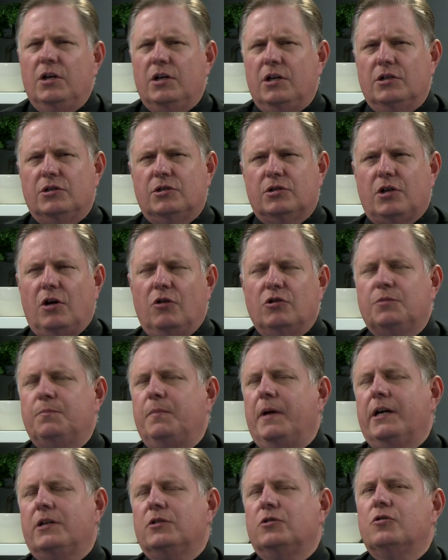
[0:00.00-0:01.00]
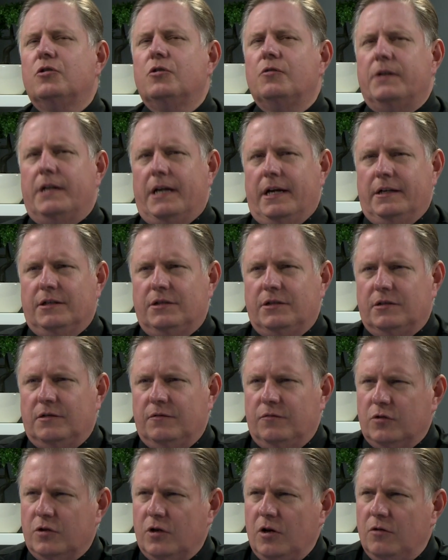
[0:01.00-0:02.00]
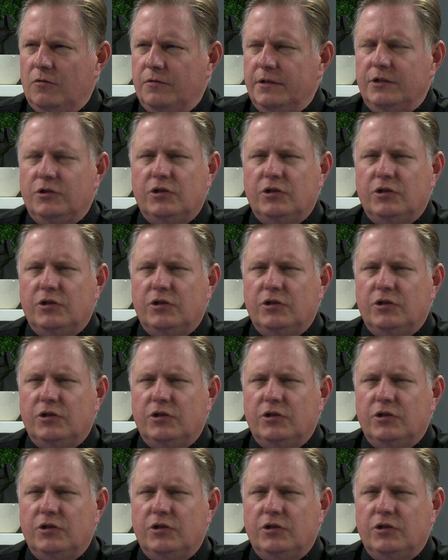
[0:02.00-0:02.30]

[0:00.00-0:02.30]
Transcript: it goes back to creation. If you go read